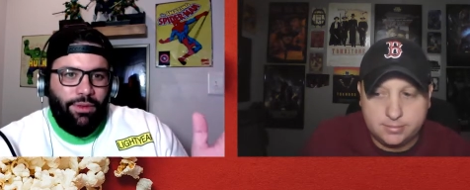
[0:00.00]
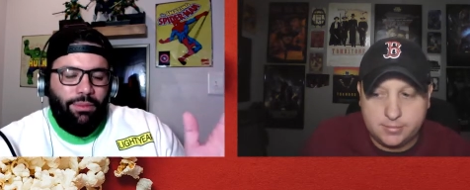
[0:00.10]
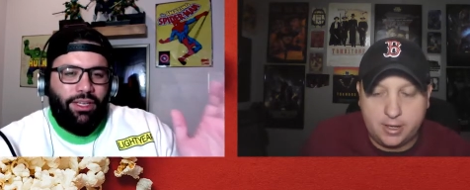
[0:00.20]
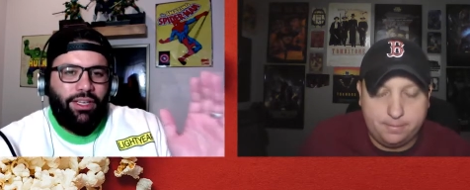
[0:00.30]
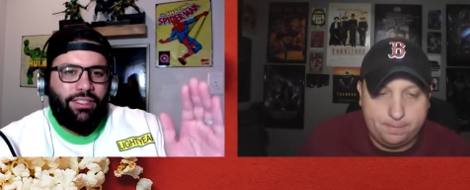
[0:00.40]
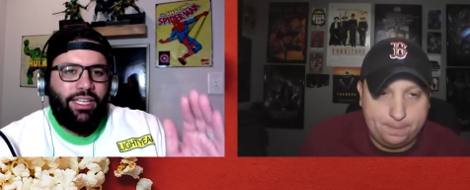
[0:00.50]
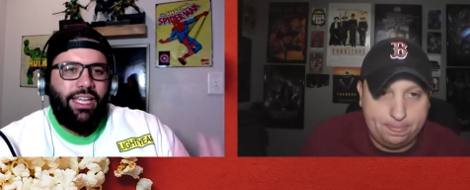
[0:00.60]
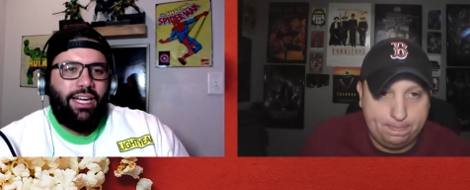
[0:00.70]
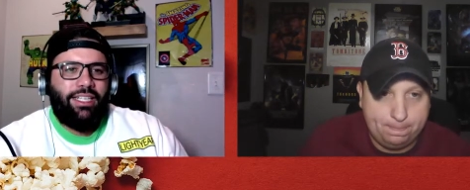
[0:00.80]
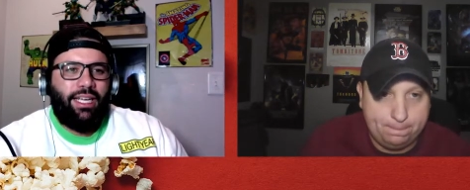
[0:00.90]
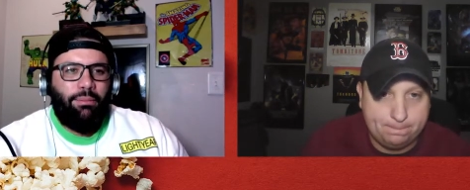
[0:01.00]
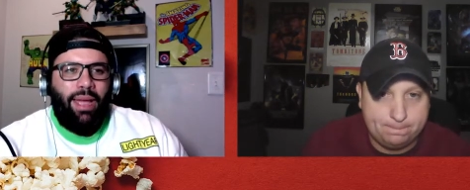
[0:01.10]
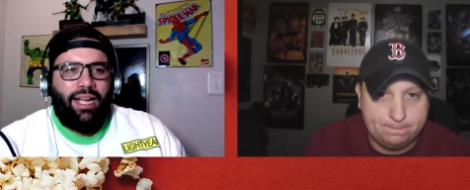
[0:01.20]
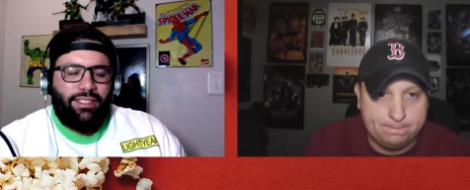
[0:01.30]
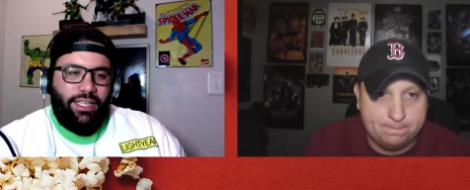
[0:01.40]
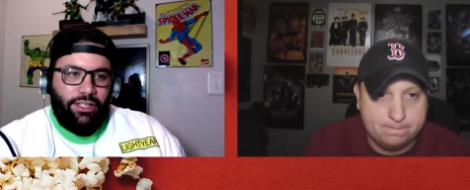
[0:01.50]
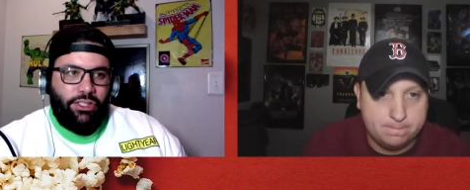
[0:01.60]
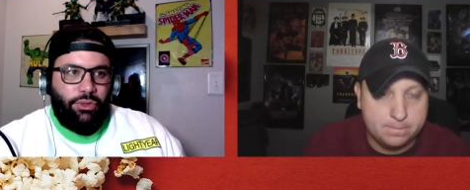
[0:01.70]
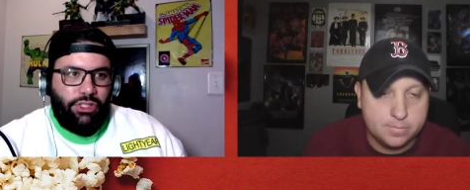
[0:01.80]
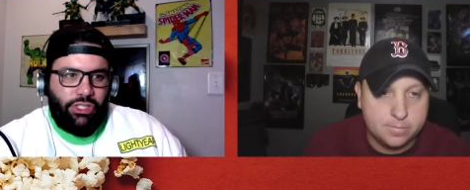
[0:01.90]
Speaker 1: because yeah. he had to take a backseat in
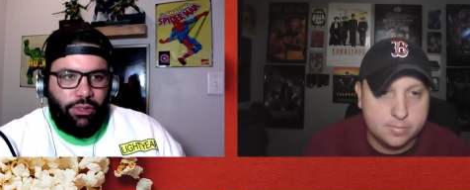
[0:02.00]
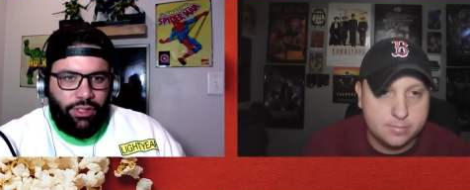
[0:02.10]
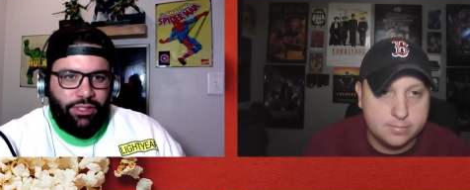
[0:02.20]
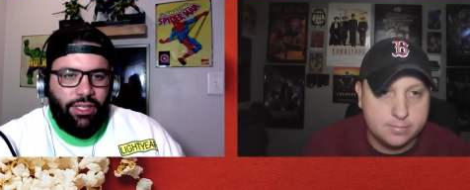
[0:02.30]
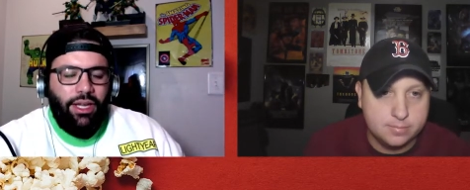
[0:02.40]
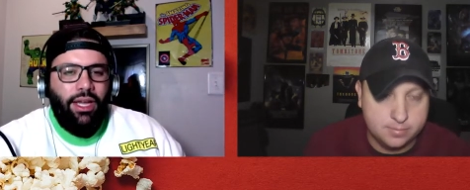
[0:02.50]
his own series.